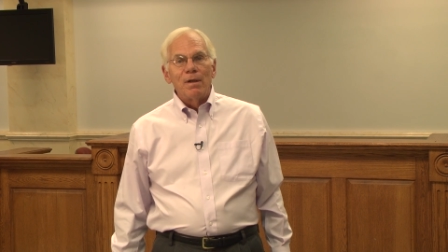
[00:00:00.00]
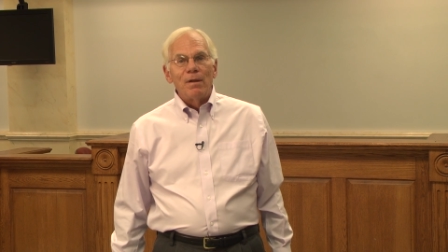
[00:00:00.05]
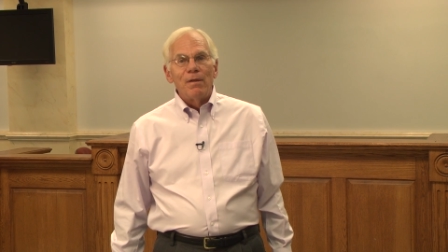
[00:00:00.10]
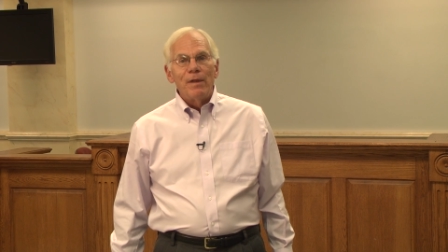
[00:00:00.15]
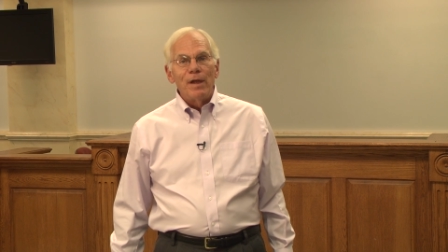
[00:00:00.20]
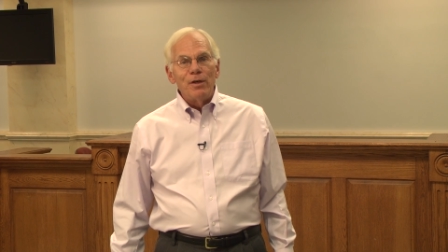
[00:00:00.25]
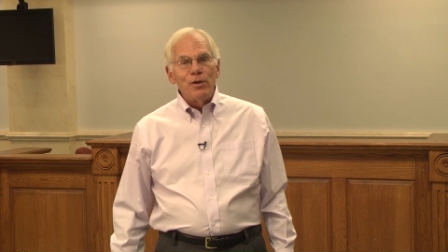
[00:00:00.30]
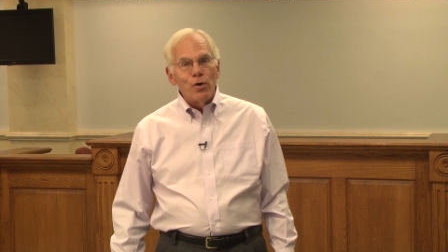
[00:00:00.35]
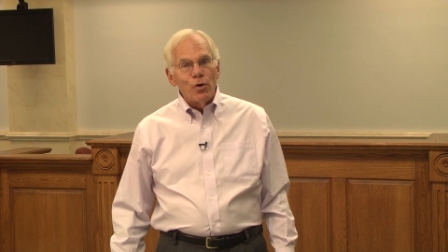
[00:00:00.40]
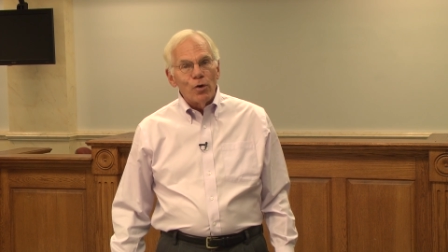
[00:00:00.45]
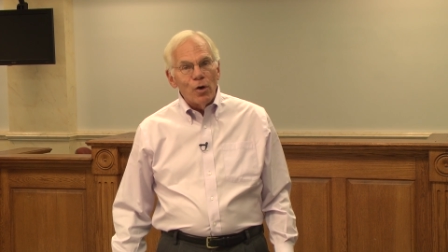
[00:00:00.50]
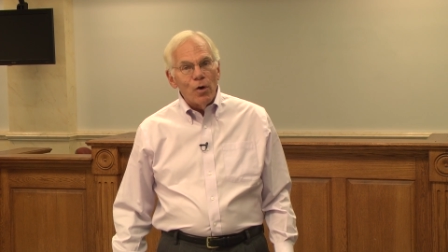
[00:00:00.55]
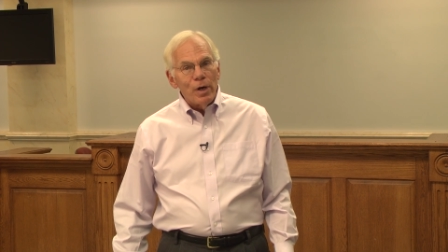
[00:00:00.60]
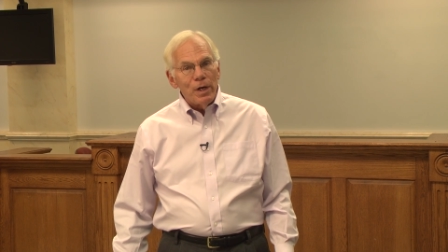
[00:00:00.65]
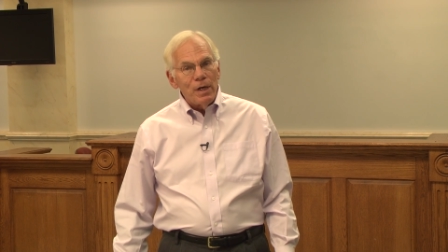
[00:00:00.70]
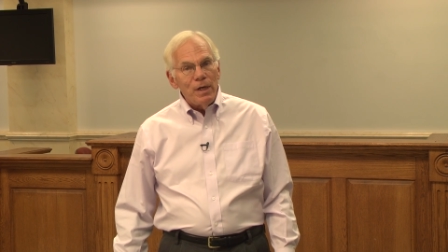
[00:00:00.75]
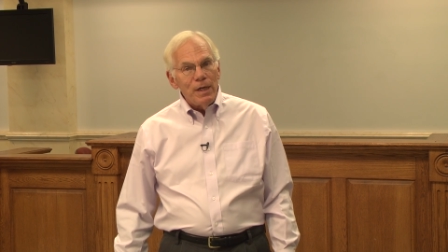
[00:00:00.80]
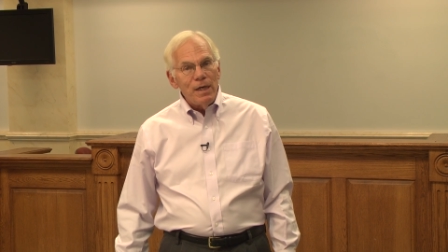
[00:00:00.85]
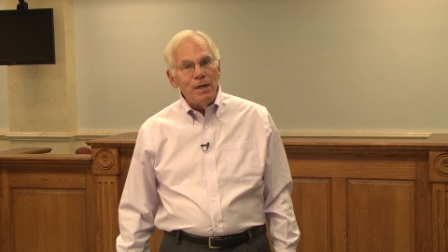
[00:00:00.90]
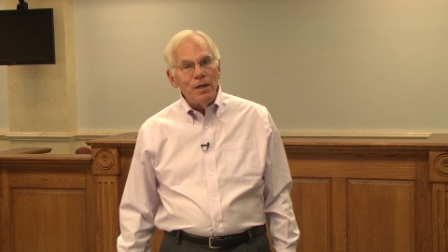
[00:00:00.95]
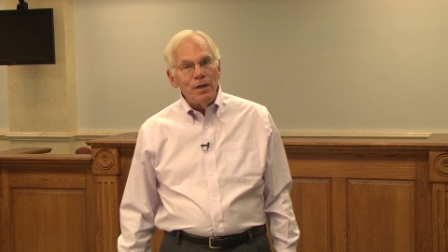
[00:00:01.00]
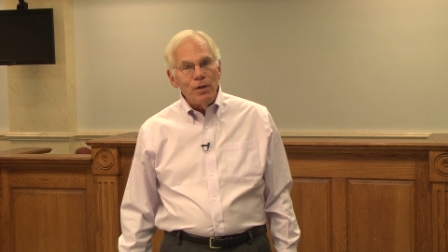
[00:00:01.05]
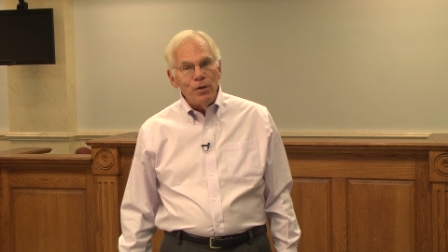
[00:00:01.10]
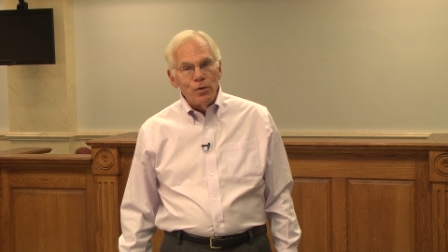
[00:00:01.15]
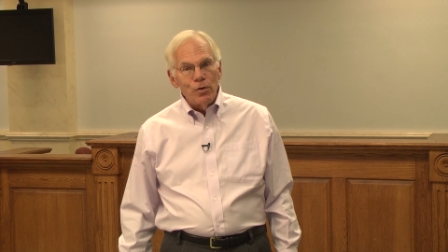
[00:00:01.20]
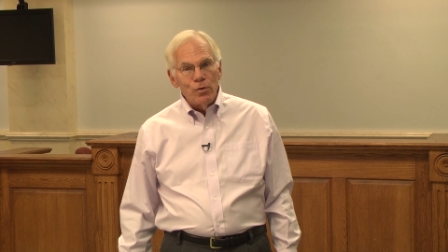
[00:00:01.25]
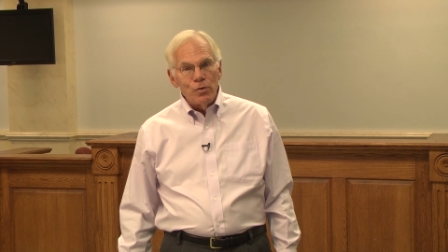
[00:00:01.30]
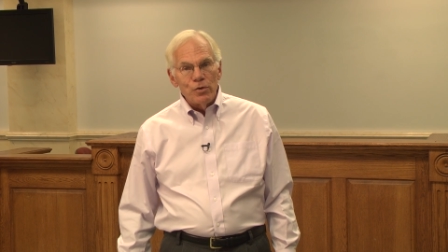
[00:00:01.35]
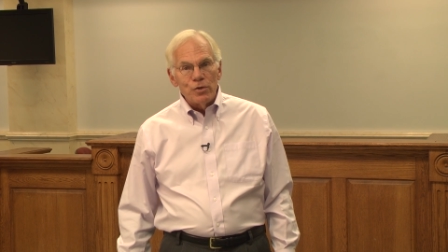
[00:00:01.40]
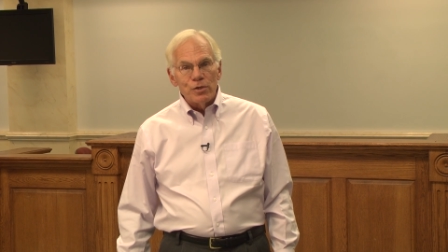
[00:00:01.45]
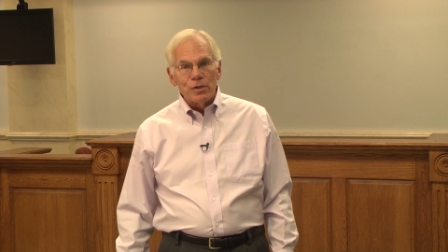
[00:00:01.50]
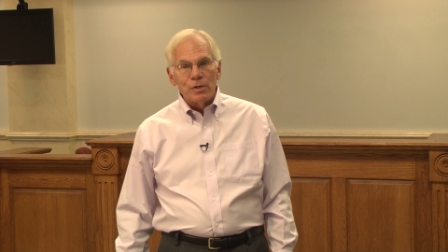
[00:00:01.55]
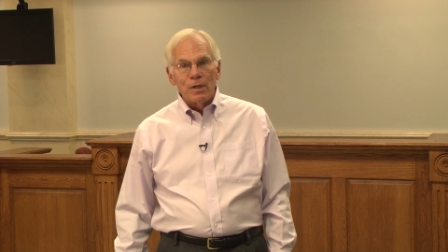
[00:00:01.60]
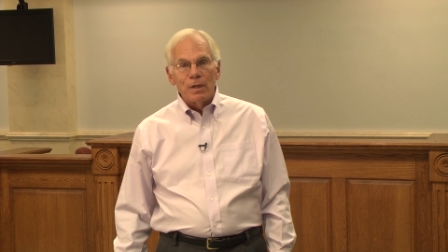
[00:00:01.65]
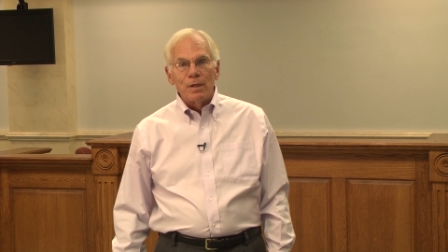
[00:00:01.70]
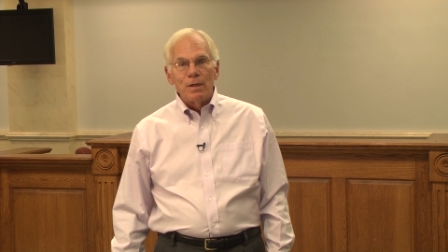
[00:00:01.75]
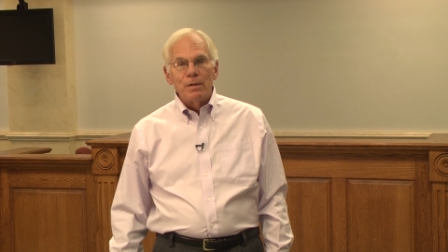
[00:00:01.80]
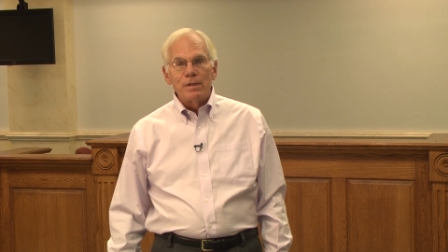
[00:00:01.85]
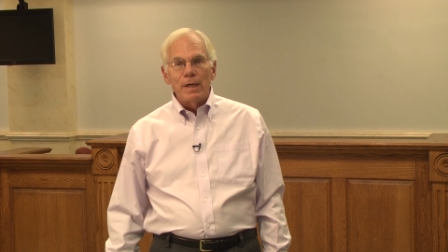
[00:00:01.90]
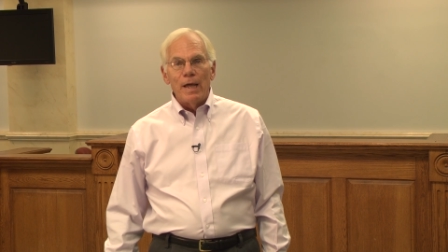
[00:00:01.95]
that you're going to need to use
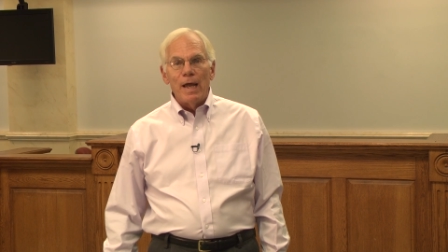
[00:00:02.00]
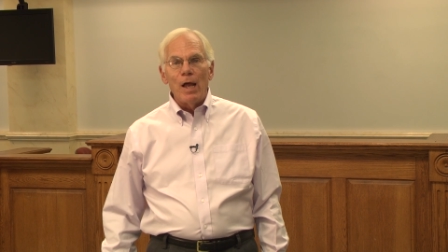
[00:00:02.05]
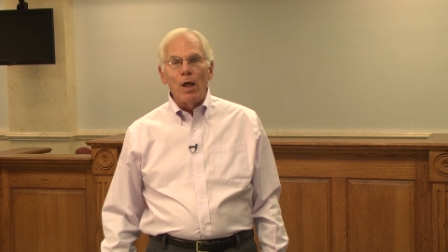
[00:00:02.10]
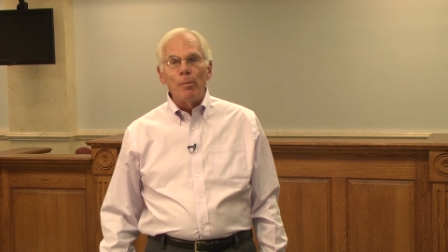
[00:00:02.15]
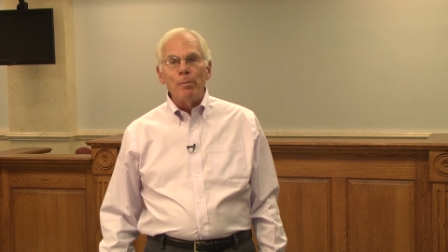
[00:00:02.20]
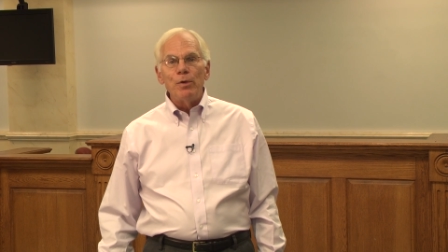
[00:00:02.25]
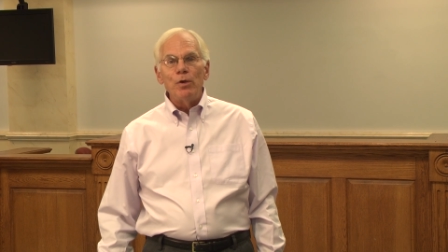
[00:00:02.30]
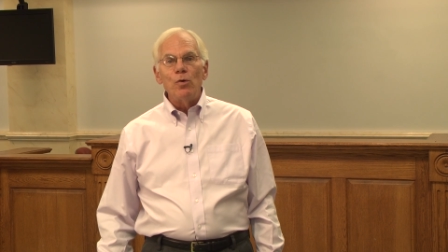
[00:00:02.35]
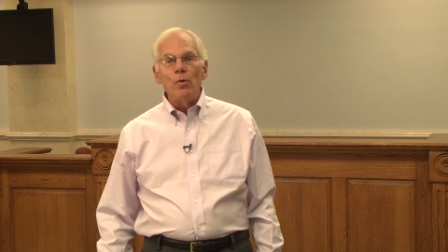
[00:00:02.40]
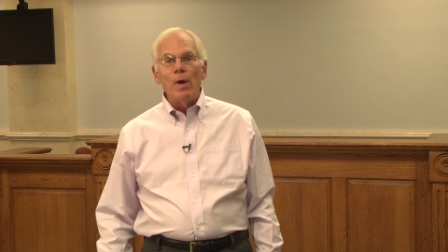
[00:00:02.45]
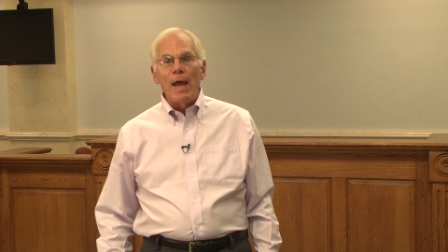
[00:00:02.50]
to help you